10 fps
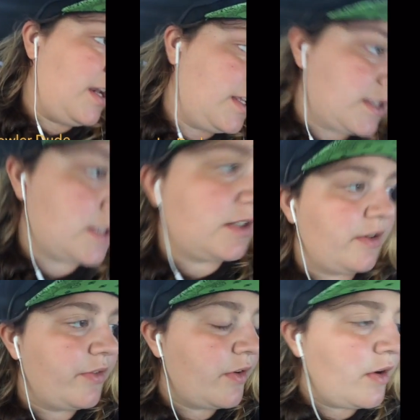I had to get
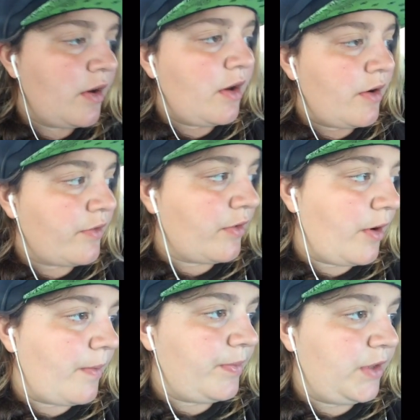stuff
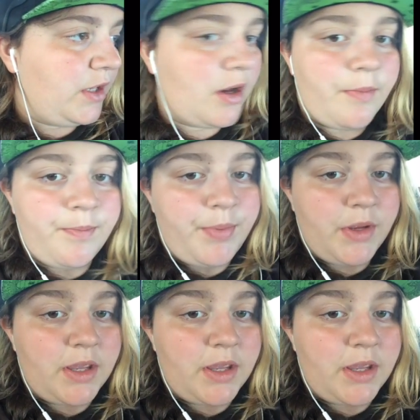from the um,